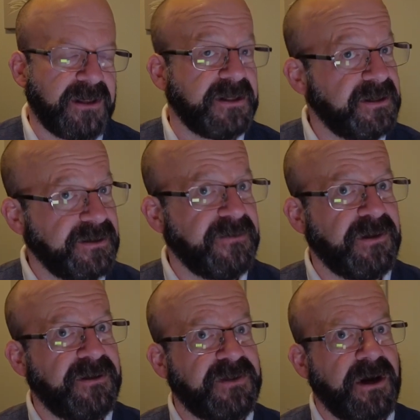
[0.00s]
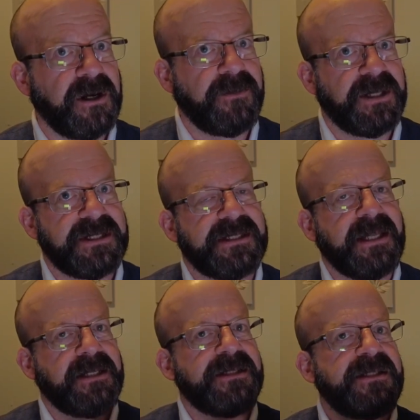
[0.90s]
the delivery of documents,
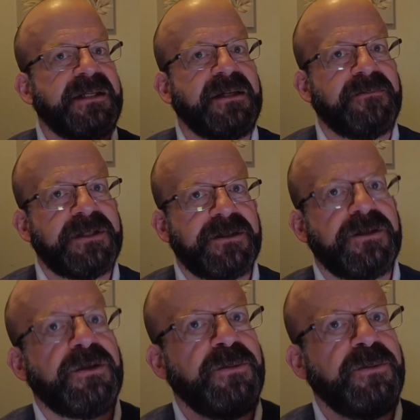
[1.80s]
then it's deemed to